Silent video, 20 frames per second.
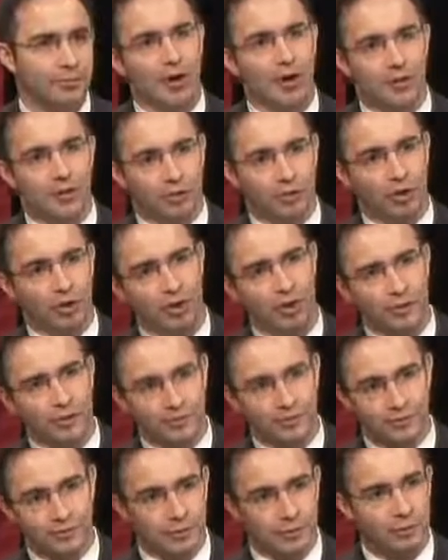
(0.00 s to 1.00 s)
By the
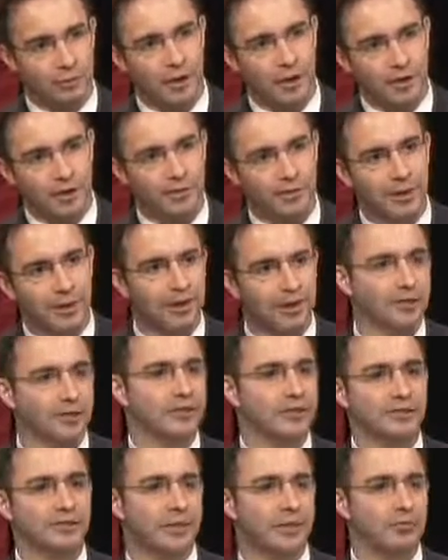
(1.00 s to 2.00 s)
laws of supply and demand,
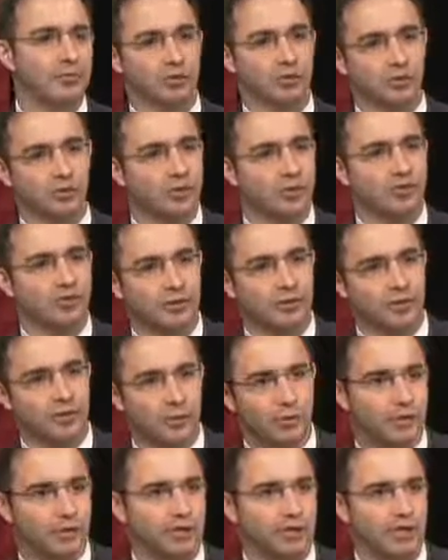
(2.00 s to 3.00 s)
it's able to increase
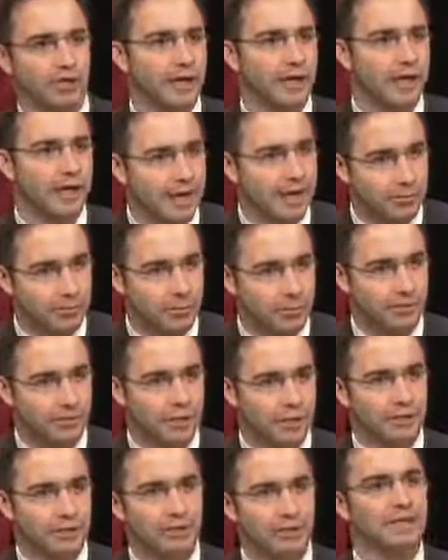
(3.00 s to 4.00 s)
tuition 8%,
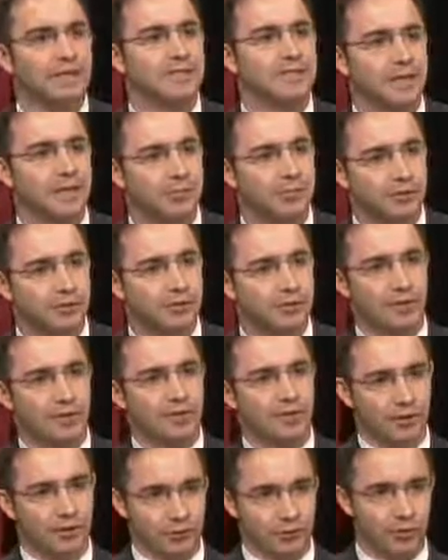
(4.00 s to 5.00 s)
10%
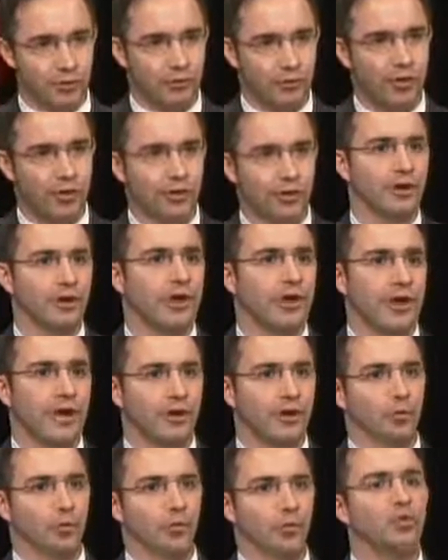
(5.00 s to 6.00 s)
year over year.
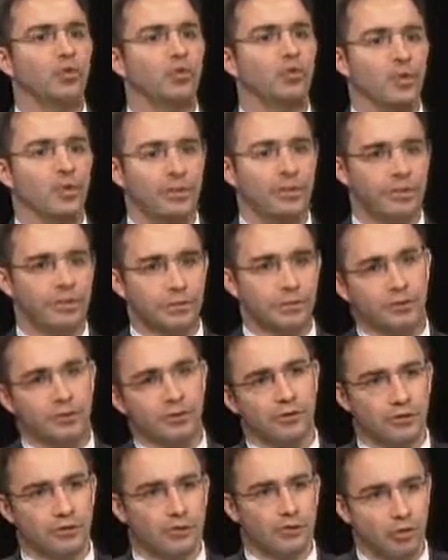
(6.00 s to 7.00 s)
And who is the
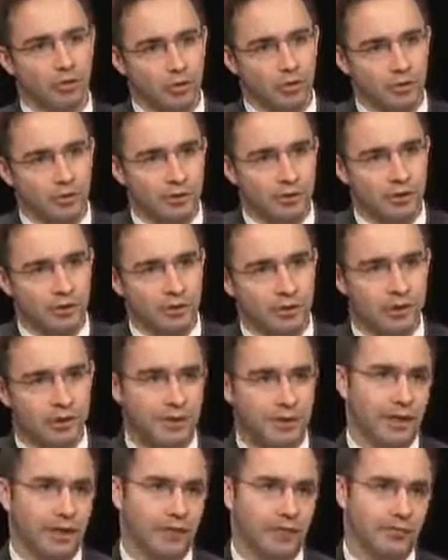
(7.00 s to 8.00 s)
person who loses at
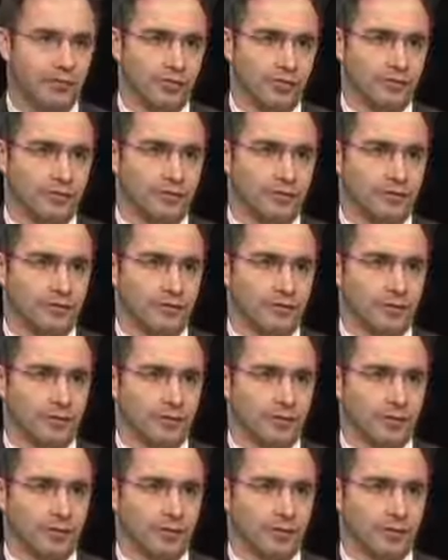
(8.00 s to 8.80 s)
the end of this?